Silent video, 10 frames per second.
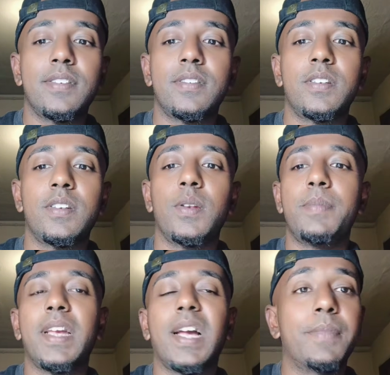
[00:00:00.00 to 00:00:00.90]
It'll be
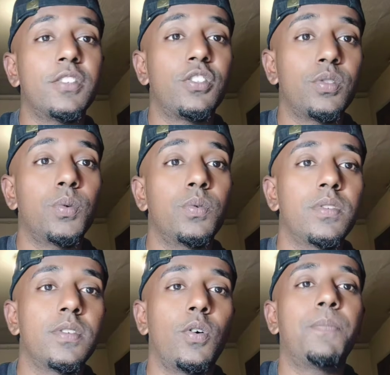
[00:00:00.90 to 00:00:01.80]
coming soon.
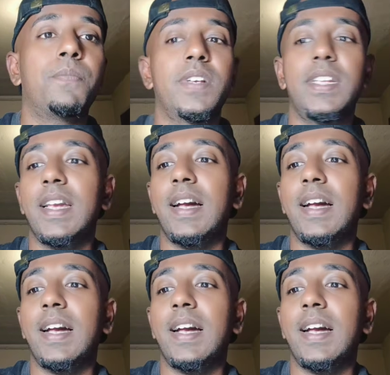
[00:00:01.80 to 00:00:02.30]
Hopefully I'm